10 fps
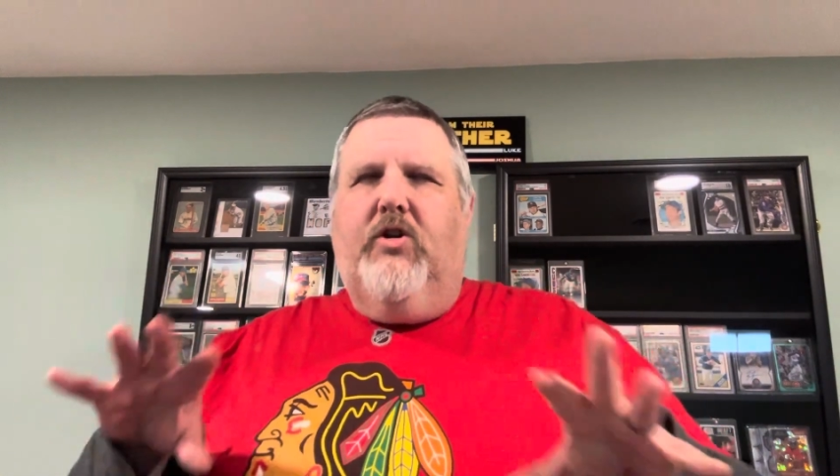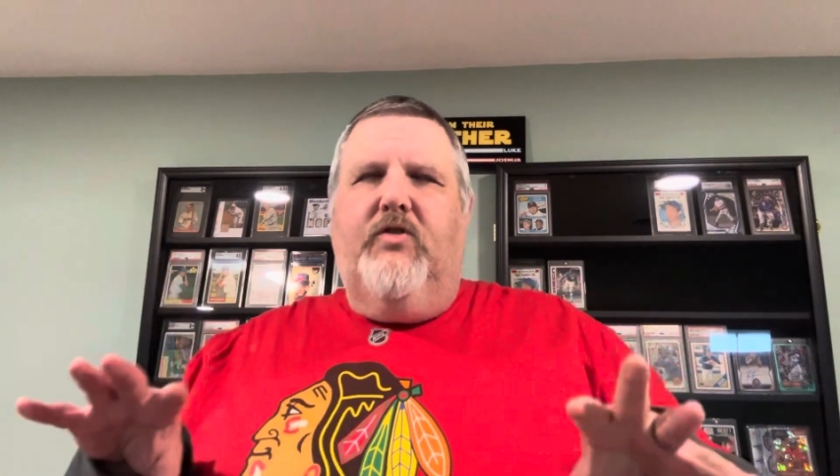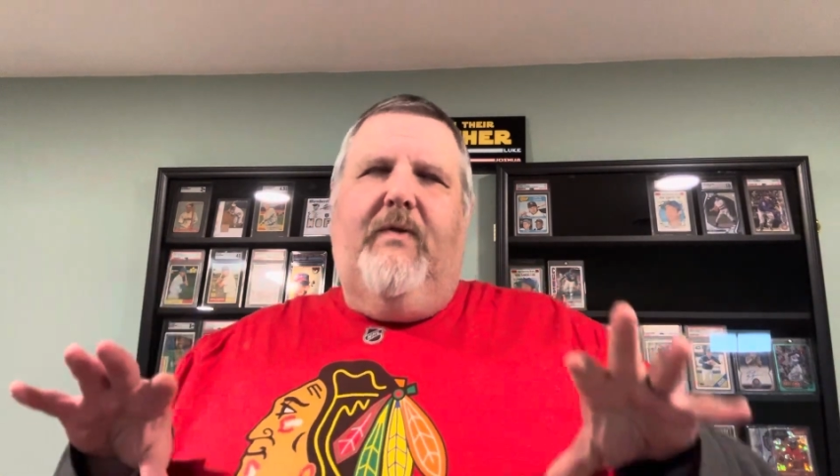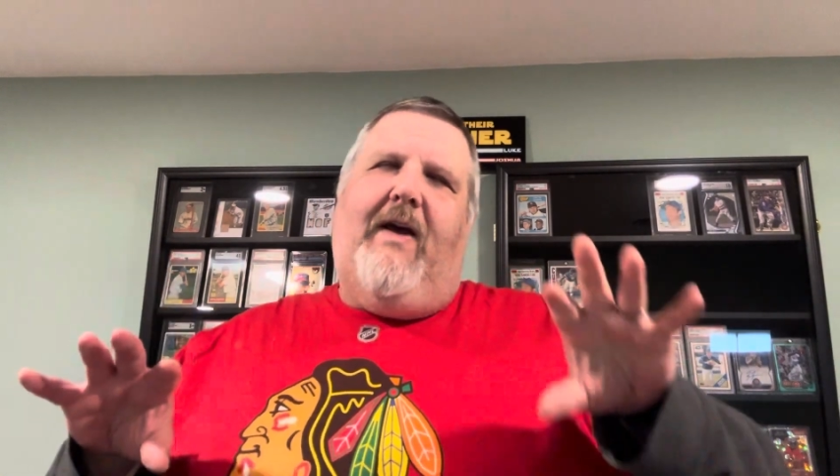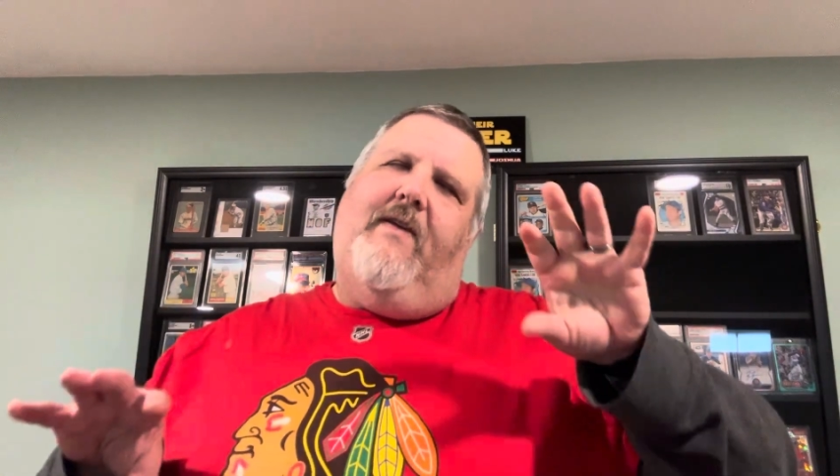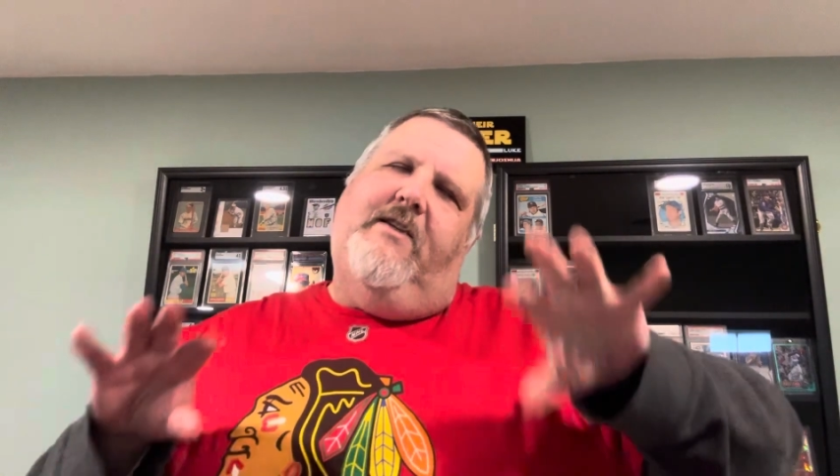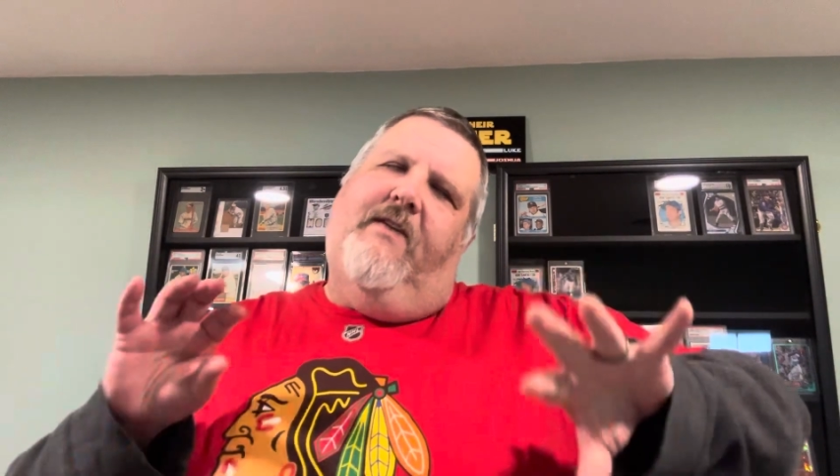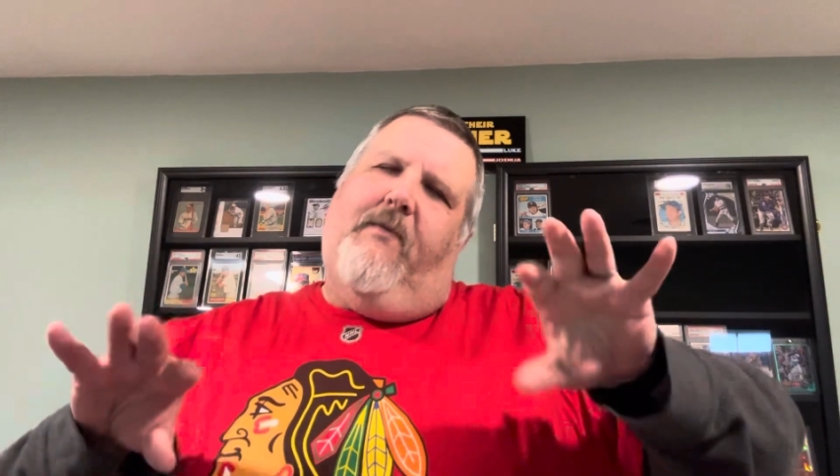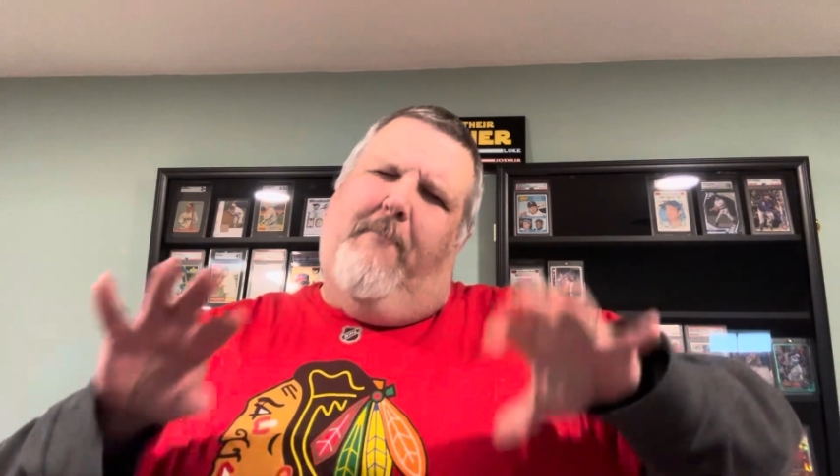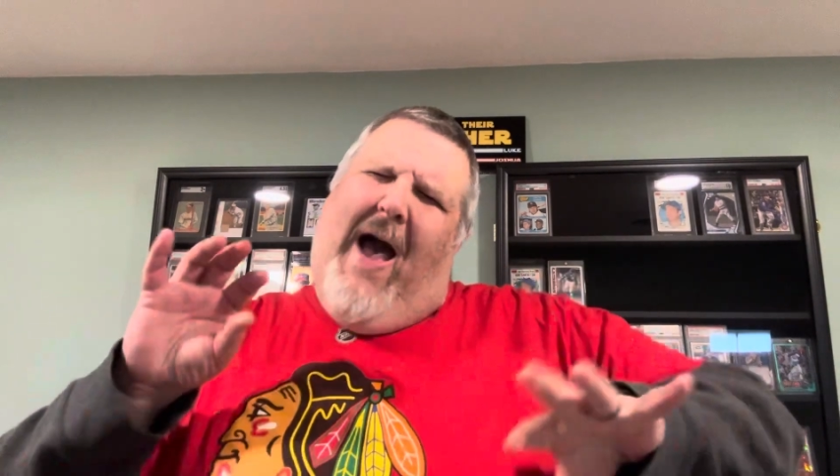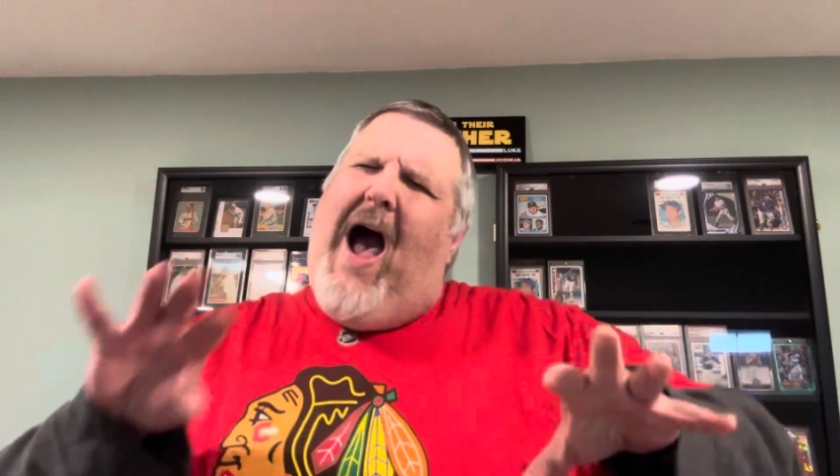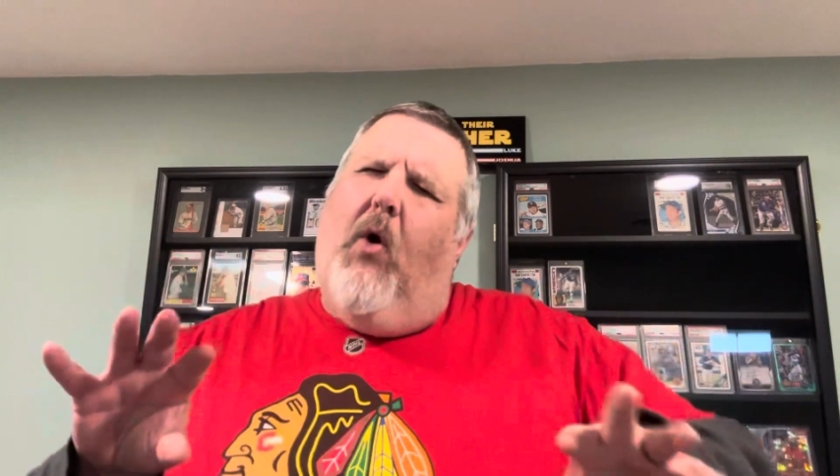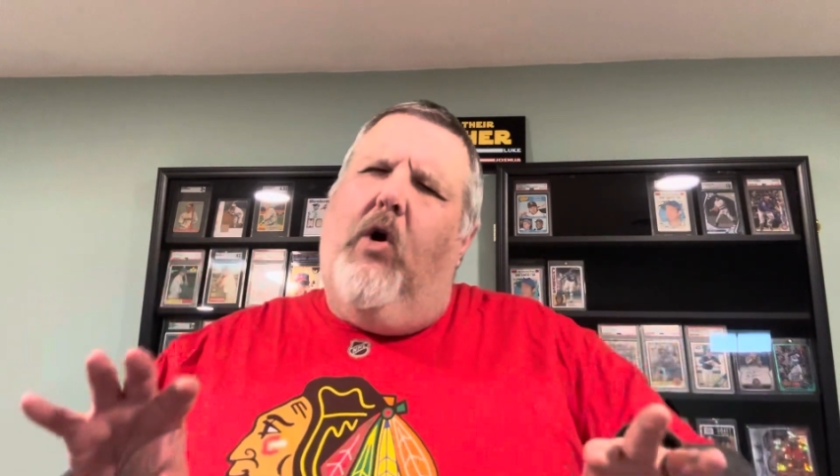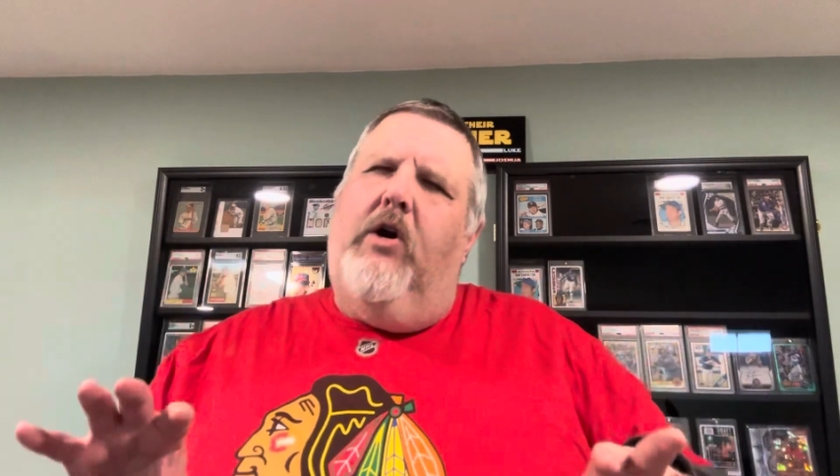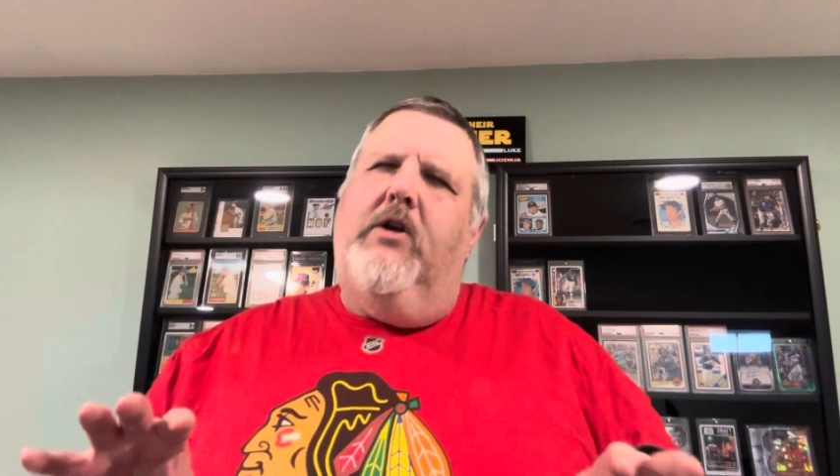We've got these different
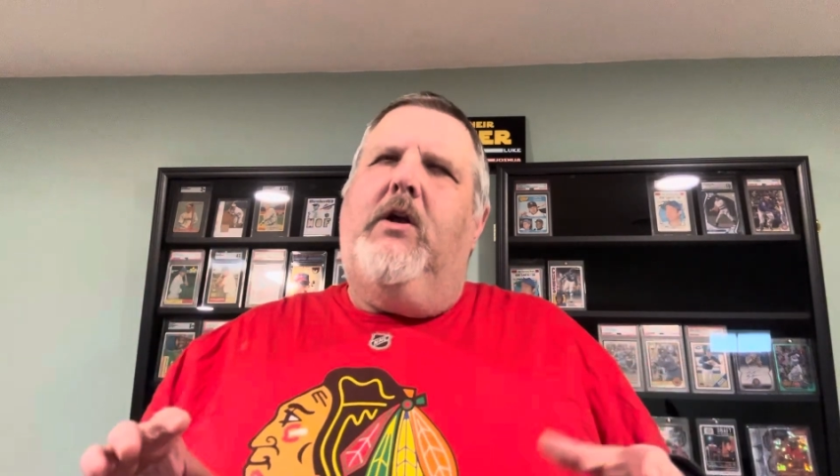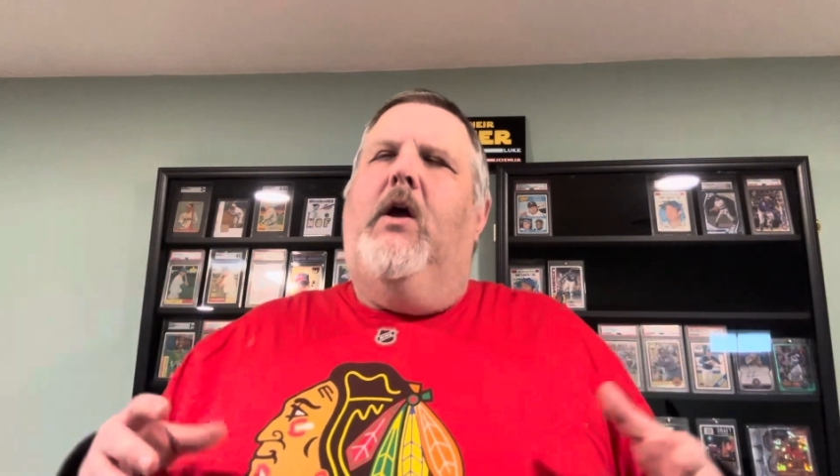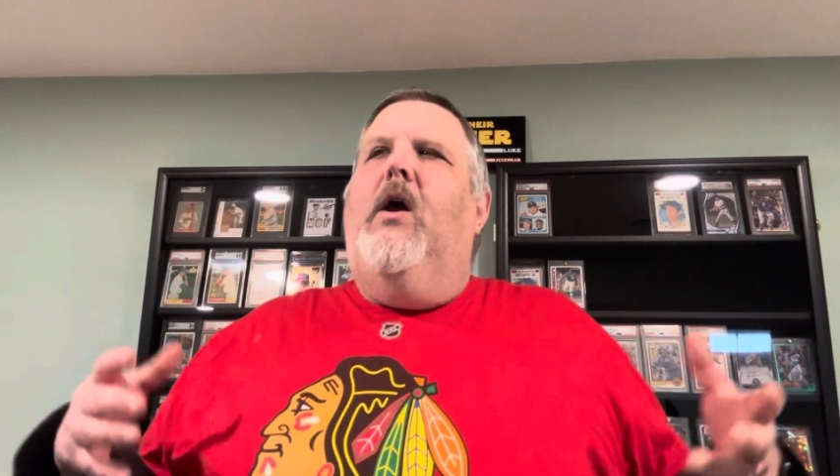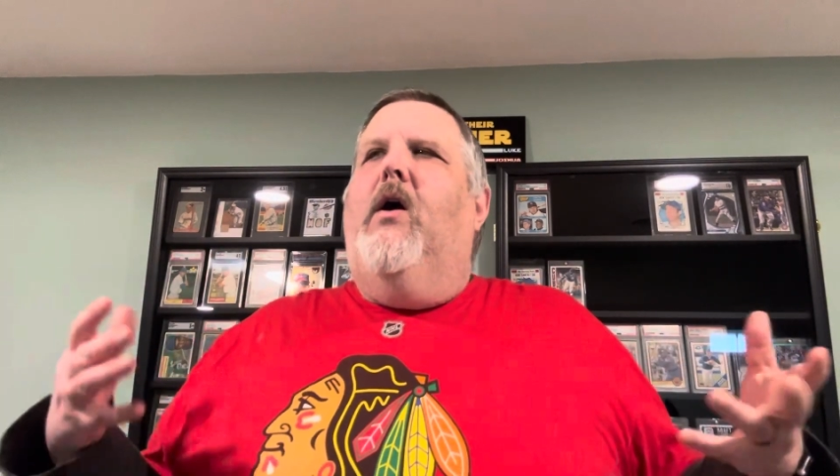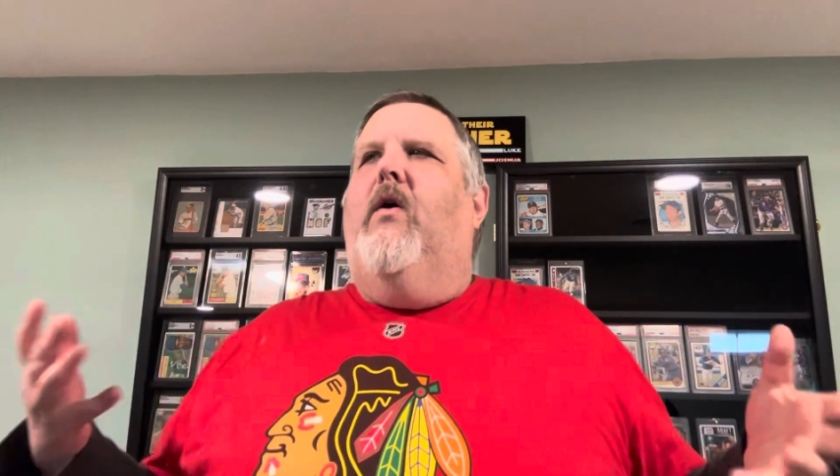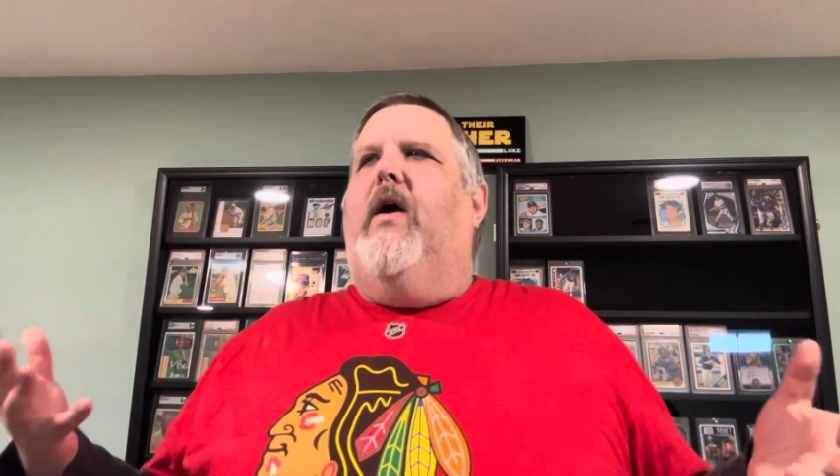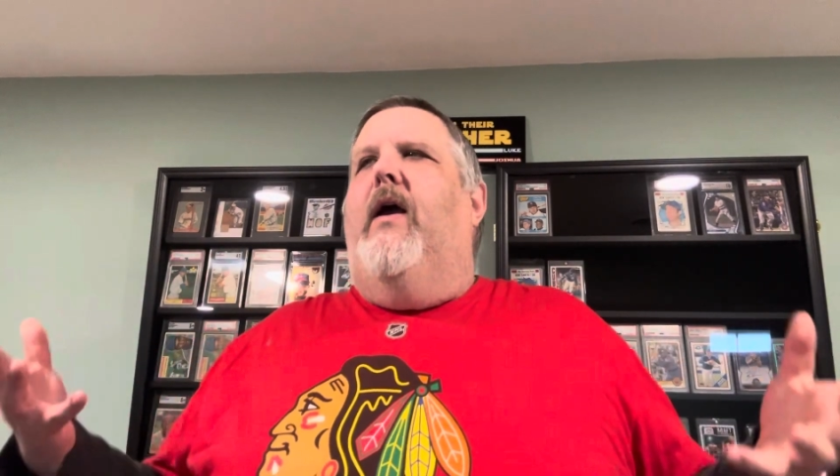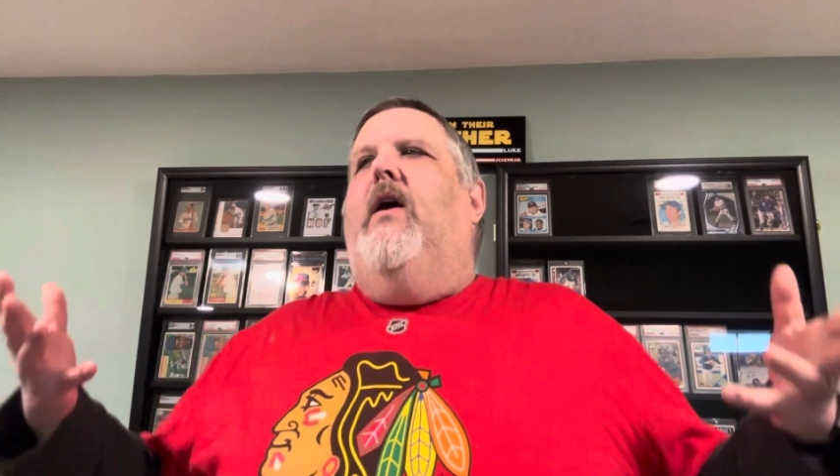powers. Okay,